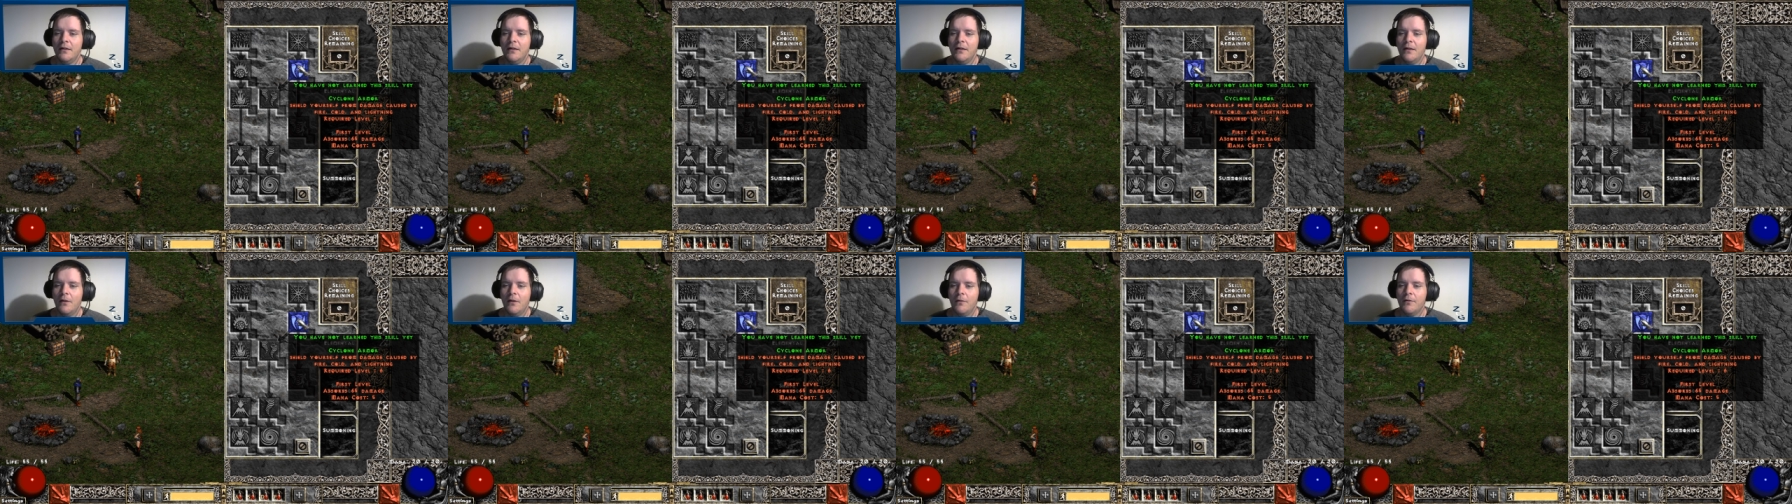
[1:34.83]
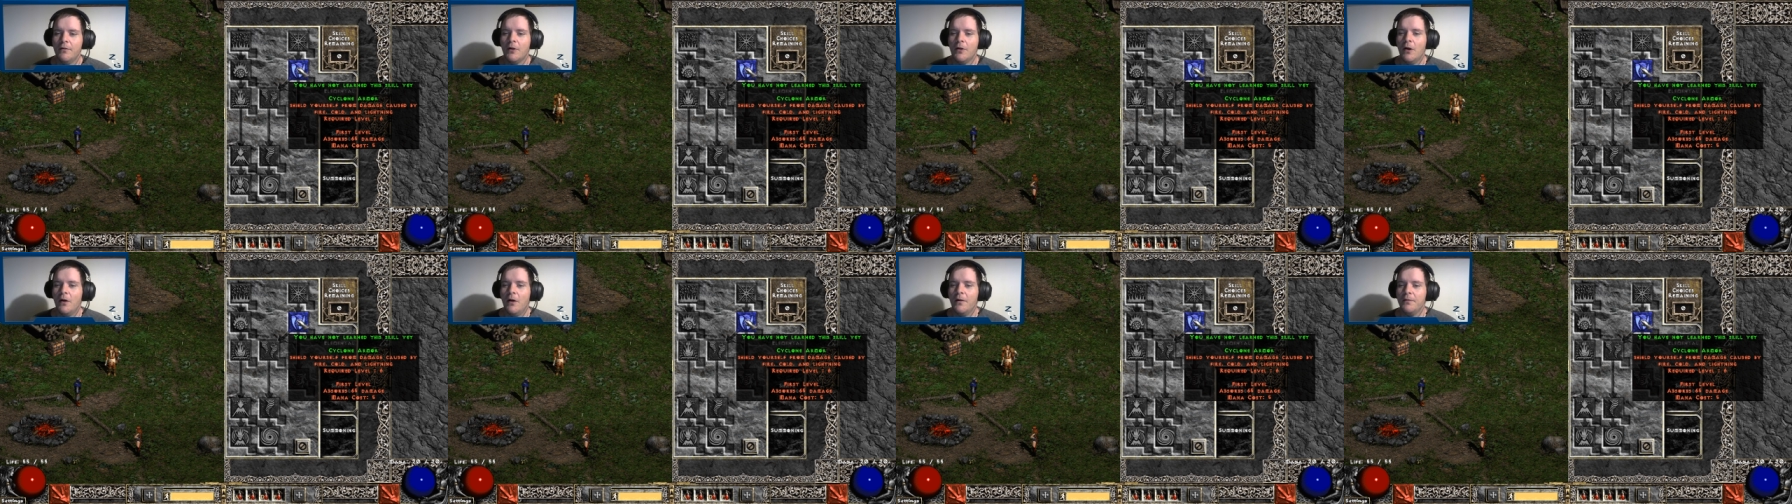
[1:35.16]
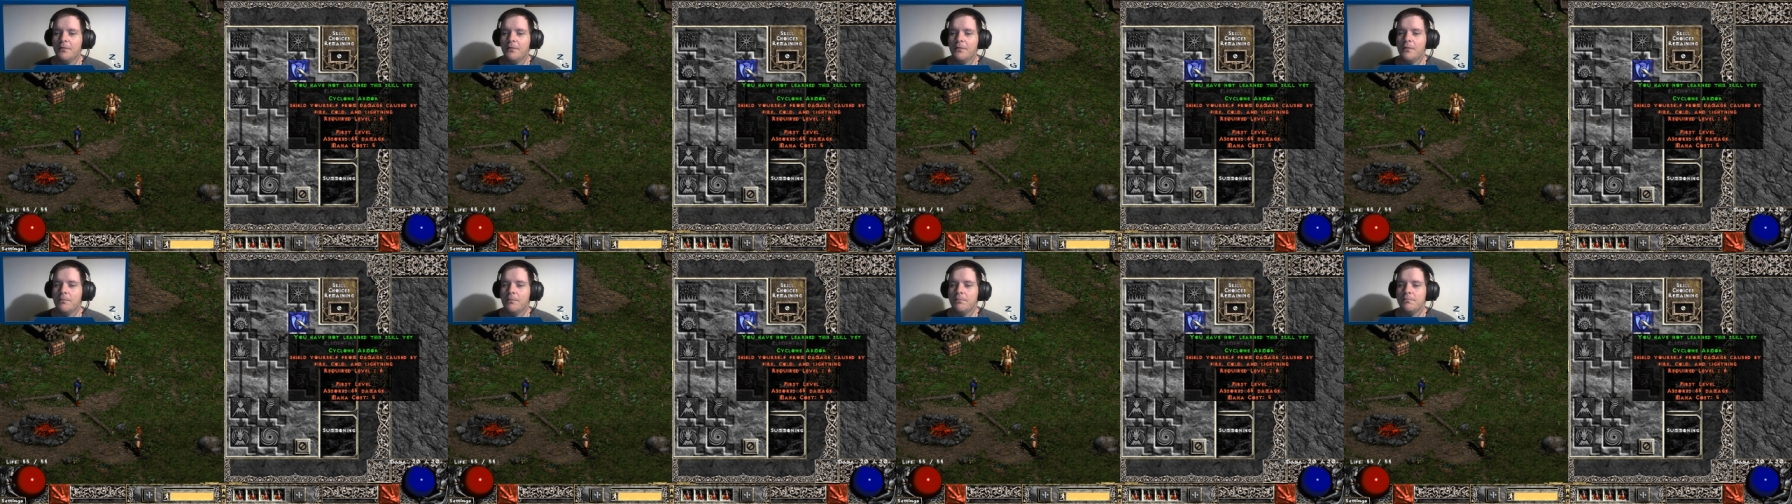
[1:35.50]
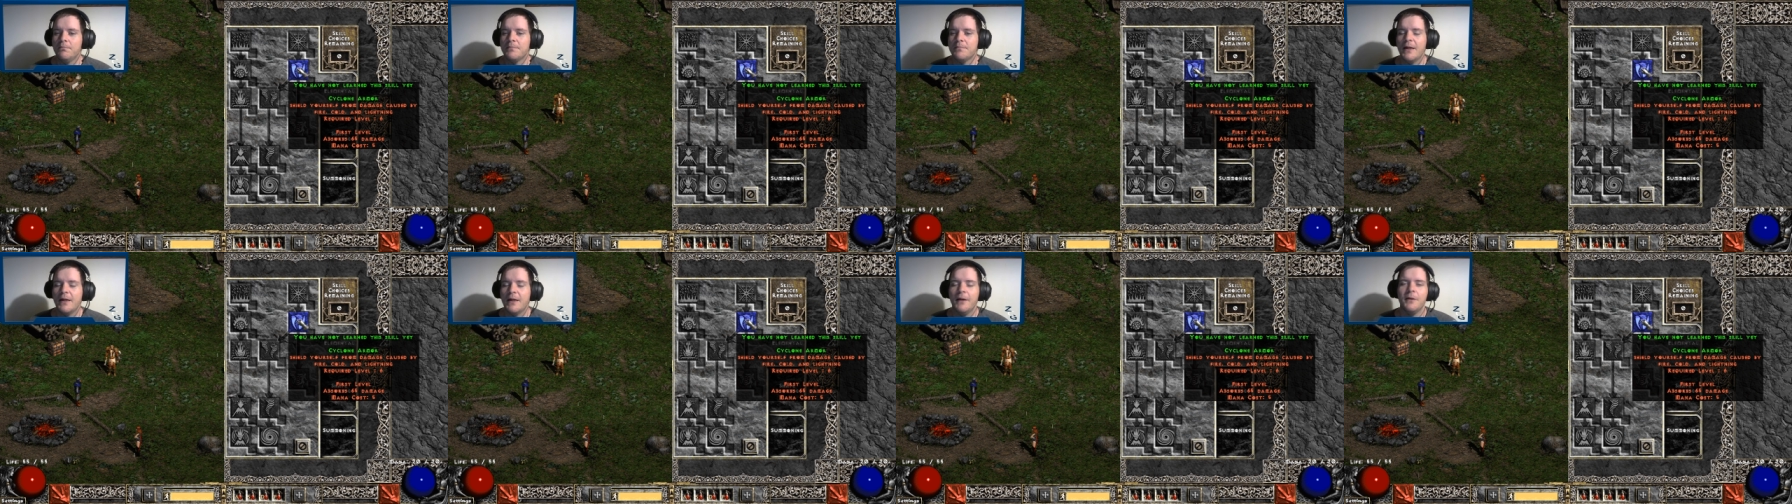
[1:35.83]
Overall,
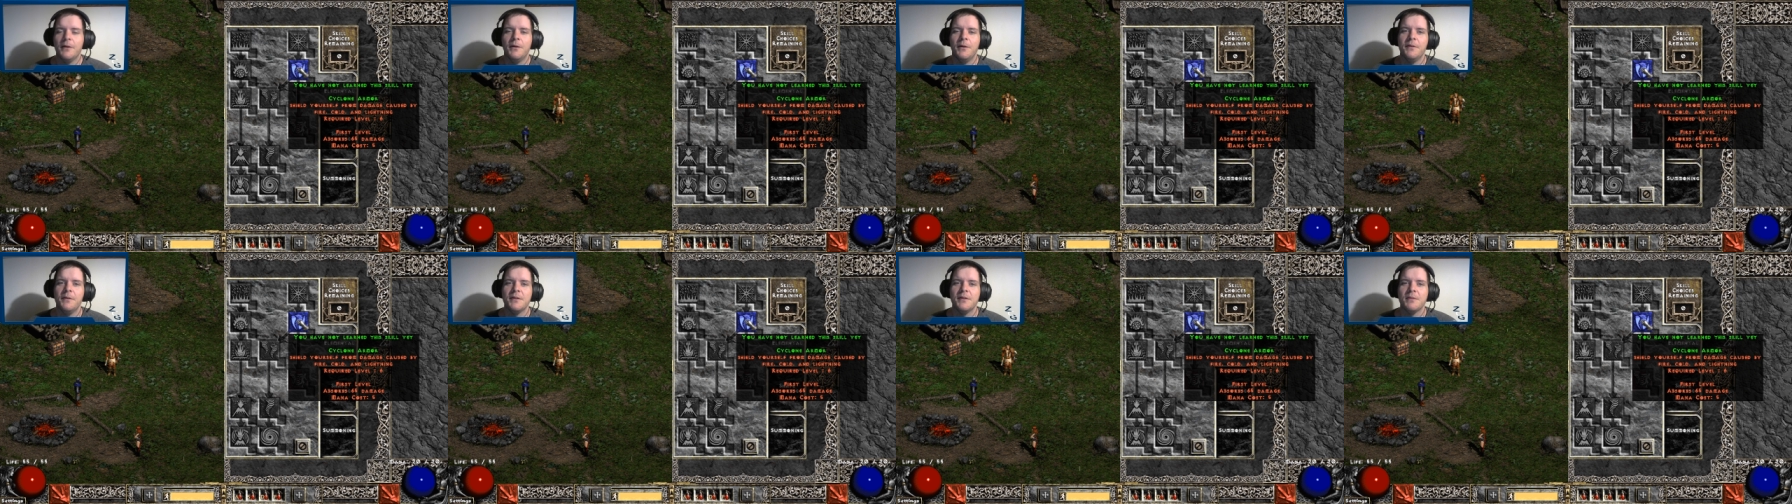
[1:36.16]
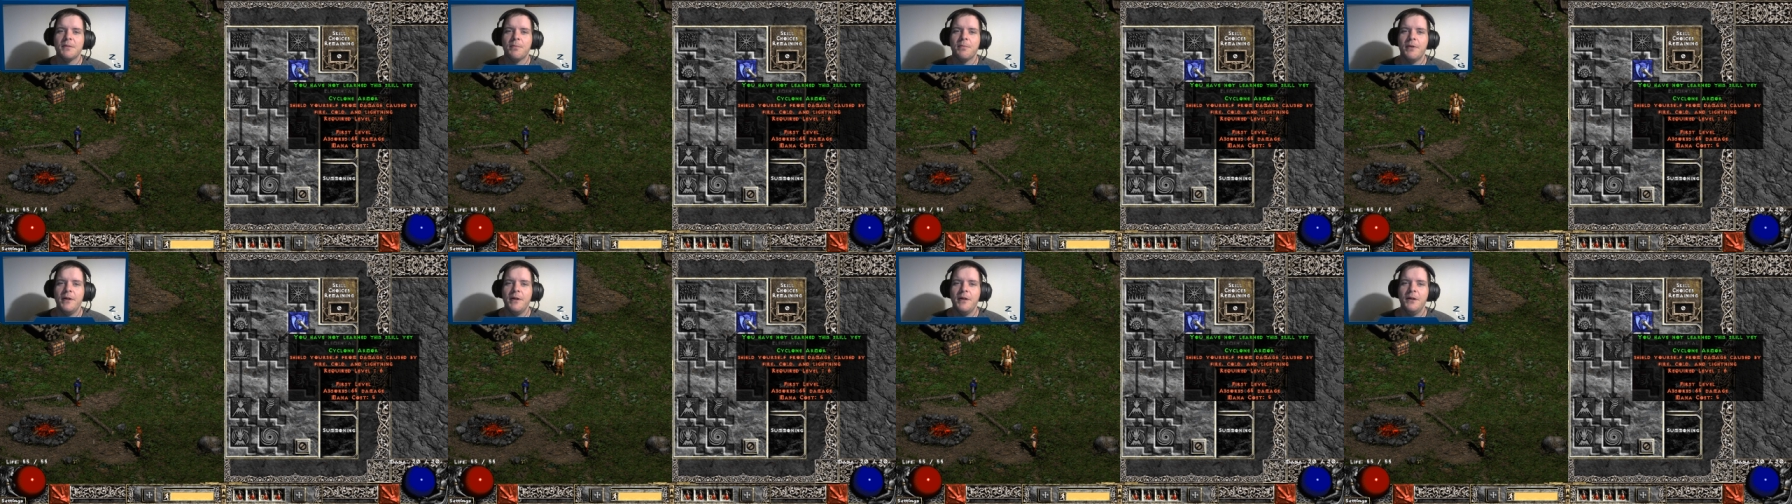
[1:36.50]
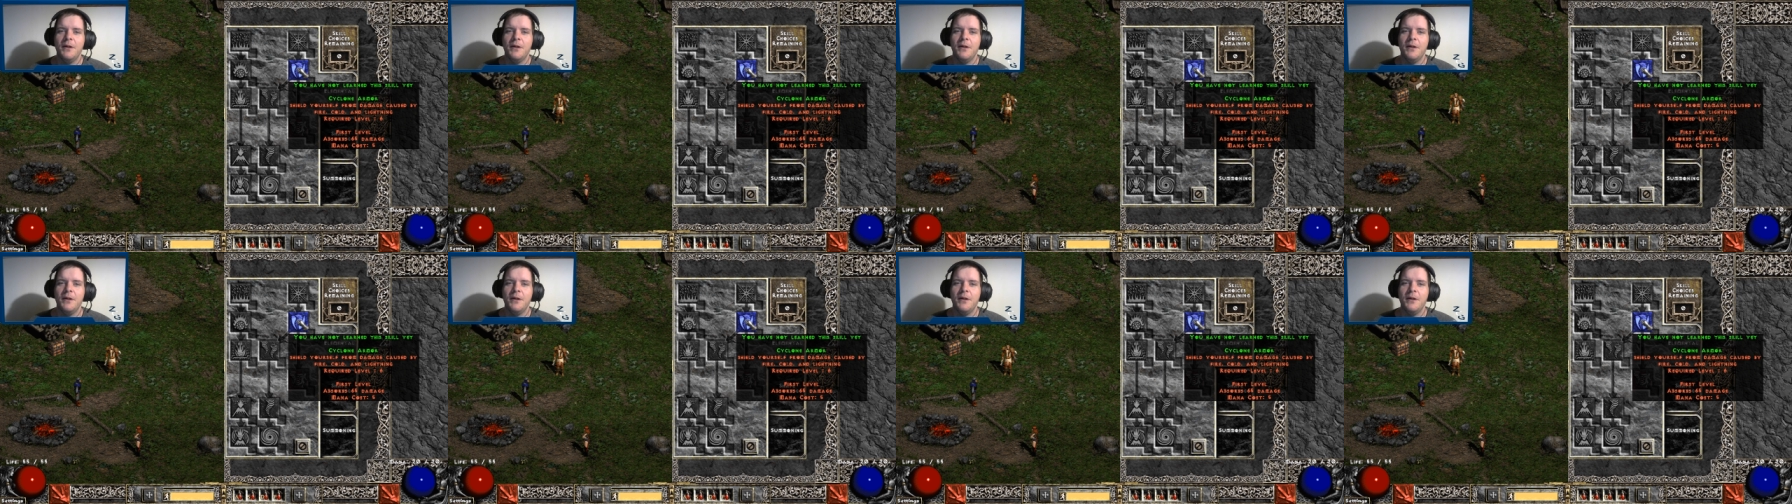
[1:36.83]
Cyclone is a pretty